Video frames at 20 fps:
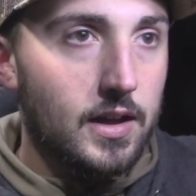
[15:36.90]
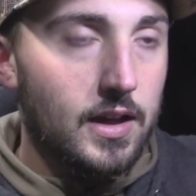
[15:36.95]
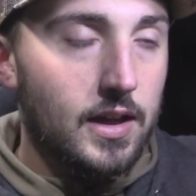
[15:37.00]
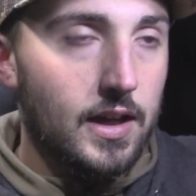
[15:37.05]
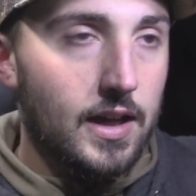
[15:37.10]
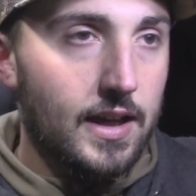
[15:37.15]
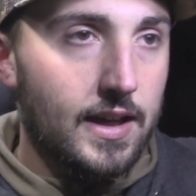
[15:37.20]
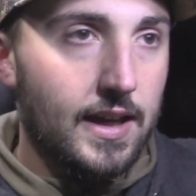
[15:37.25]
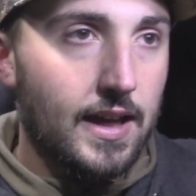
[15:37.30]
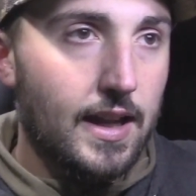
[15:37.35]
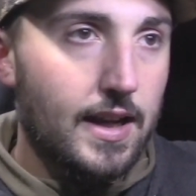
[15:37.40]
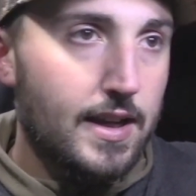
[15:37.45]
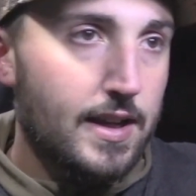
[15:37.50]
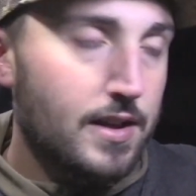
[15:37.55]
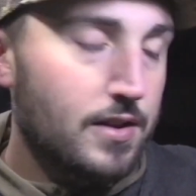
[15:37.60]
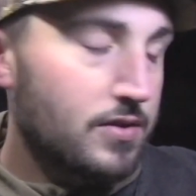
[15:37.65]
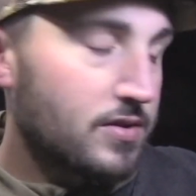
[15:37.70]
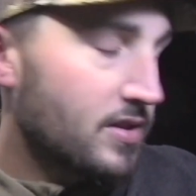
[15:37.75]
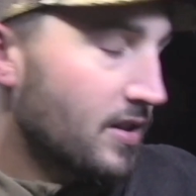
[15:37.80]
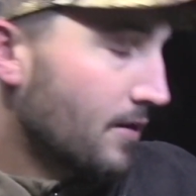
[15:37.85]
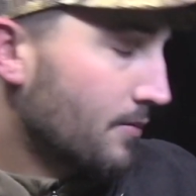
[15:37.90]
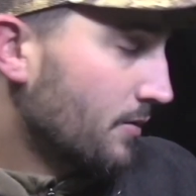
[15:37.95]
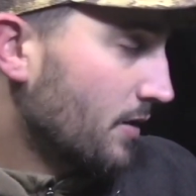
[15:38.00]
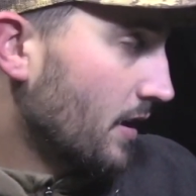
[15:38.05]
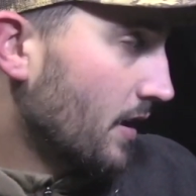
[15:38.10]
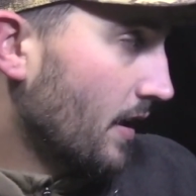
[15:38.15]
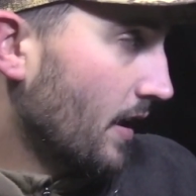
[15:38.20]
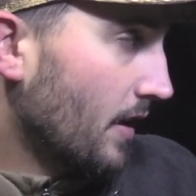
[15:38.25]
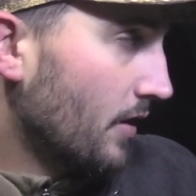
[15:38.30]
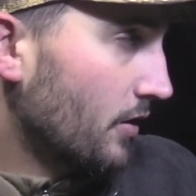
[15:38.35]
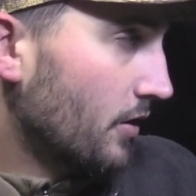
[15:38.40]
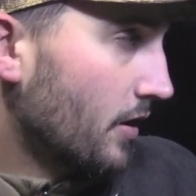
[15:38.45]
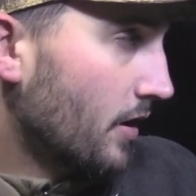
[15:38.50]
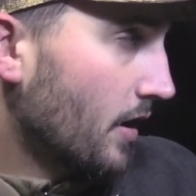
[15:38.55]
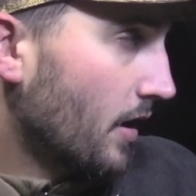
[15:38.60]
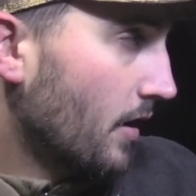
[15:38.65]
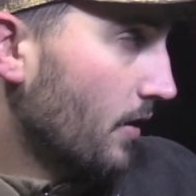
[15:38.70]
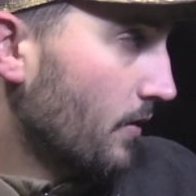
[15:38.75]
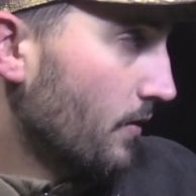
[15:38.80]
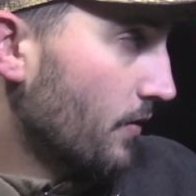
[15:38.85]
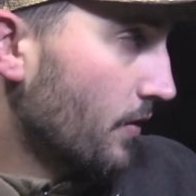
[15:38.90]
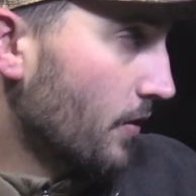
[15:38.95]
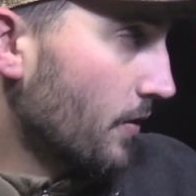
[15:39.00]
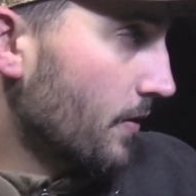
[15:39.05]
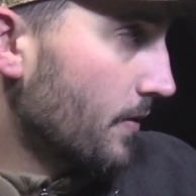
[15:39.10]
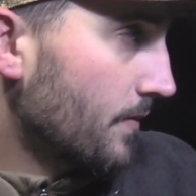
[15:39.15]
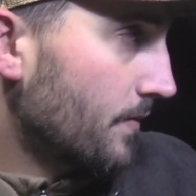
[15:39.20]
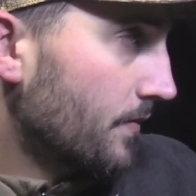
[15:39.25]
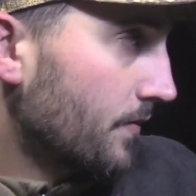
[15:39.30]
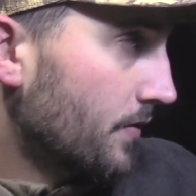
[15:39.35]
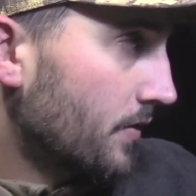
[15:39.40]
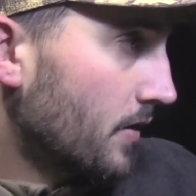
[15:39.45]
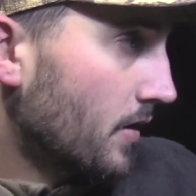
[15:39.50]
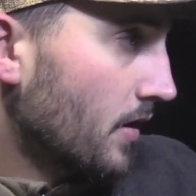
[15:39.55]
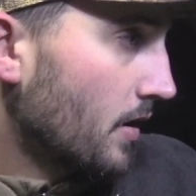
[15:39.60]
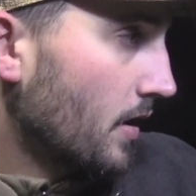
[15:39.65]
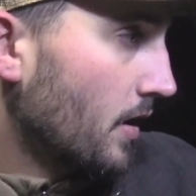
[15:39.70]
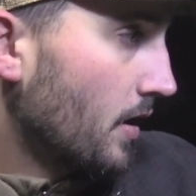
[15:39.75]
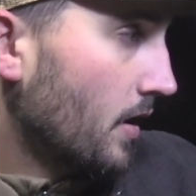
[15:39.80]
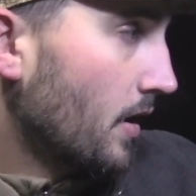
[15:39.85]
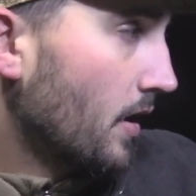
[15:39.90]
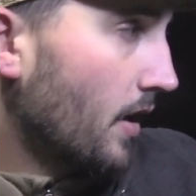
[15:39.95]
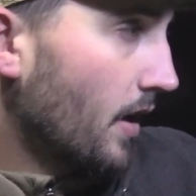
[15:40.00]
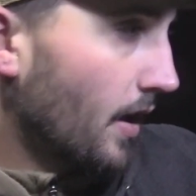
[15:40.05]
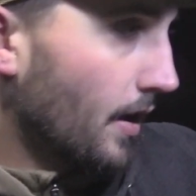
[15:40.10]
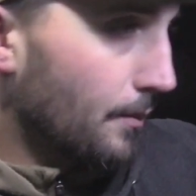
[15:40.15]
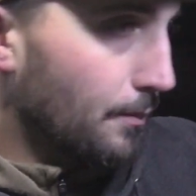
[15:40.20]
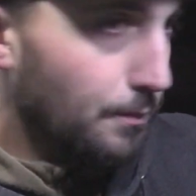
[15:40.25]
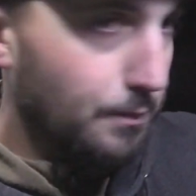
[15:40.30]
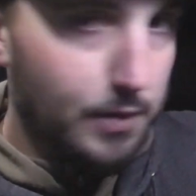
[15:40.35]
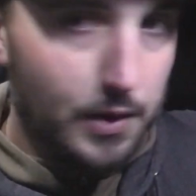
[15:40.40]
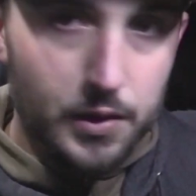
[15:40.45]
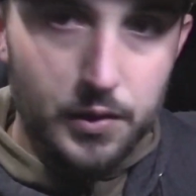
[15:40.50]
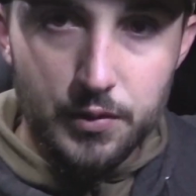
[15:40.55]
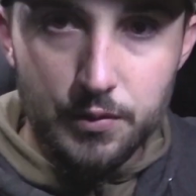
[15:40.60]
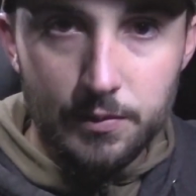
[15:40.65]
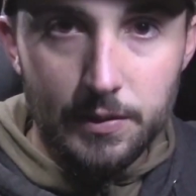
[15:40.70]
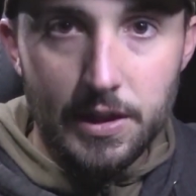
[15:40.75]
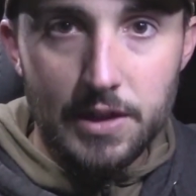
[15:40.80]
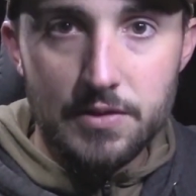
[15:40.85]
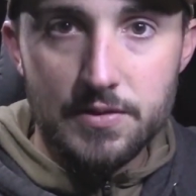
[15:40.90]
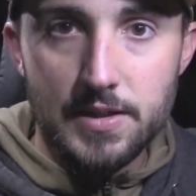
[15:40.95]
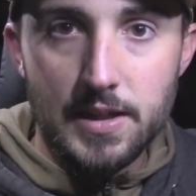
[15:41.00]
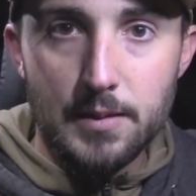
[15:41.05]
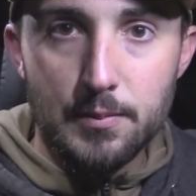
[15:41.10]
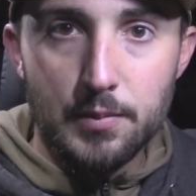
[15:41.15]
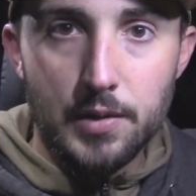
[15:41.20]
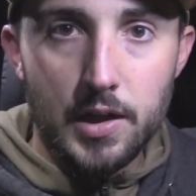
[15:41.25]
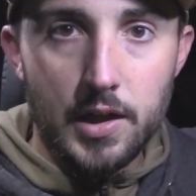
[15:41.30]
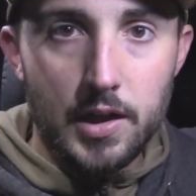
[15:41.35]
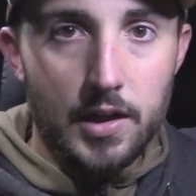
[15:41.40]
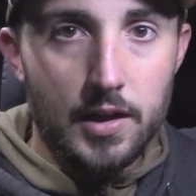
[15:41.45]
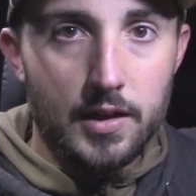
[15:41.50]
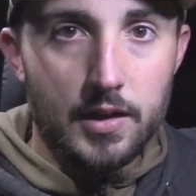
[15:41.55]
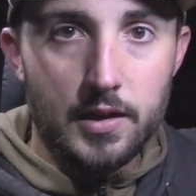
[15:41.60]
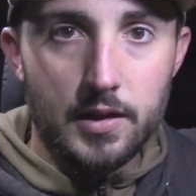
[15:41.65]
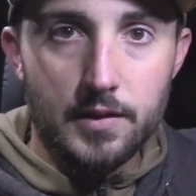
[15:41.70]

I kind of hear something, and I look over, and boom, there's that buck.